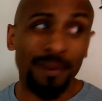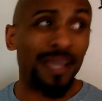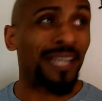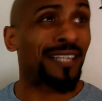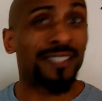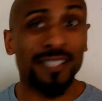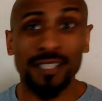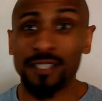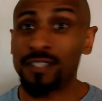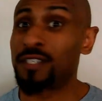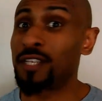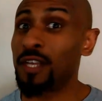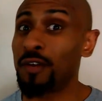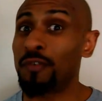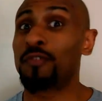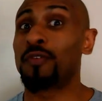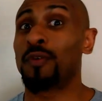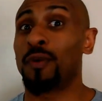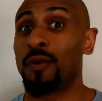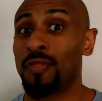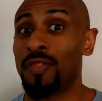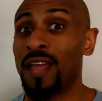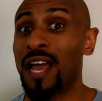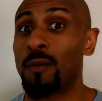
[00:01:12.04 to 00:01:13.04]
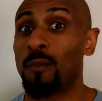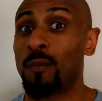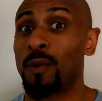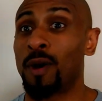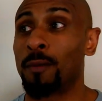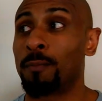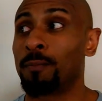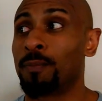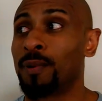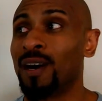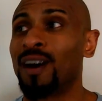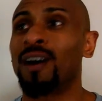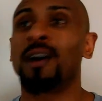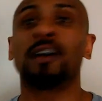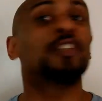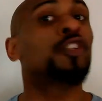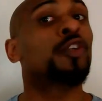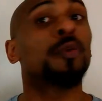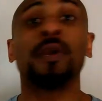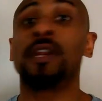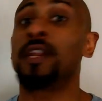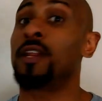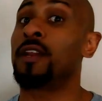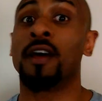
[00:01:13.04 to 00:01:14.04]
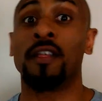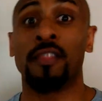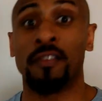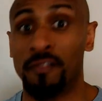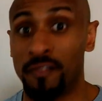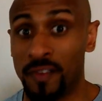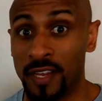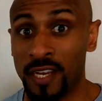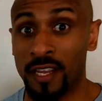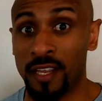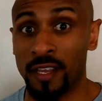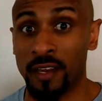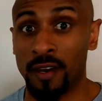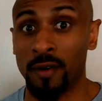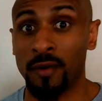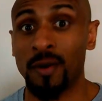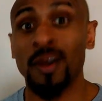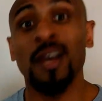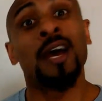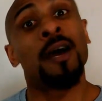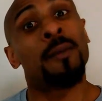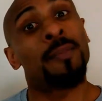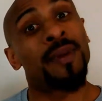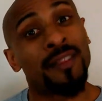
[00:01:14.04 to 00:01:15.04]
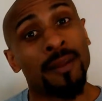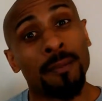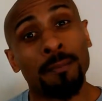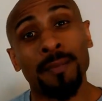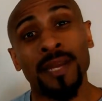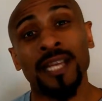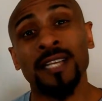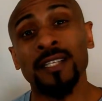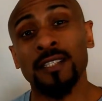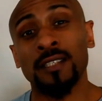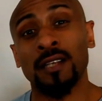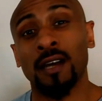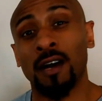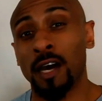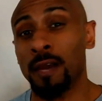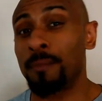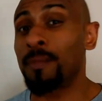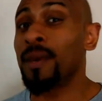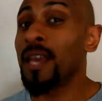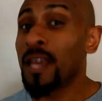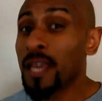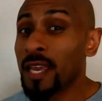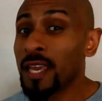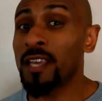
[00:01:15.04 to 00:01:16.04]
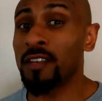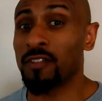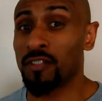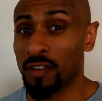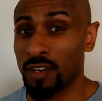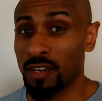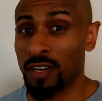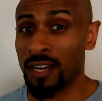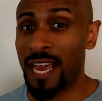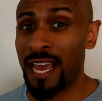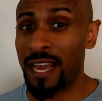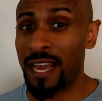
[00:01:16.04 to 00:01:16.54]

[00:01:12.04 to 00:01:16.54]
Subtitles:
I'll beg to differ on that one, but I'll do it in another video. But in the meantime, here's an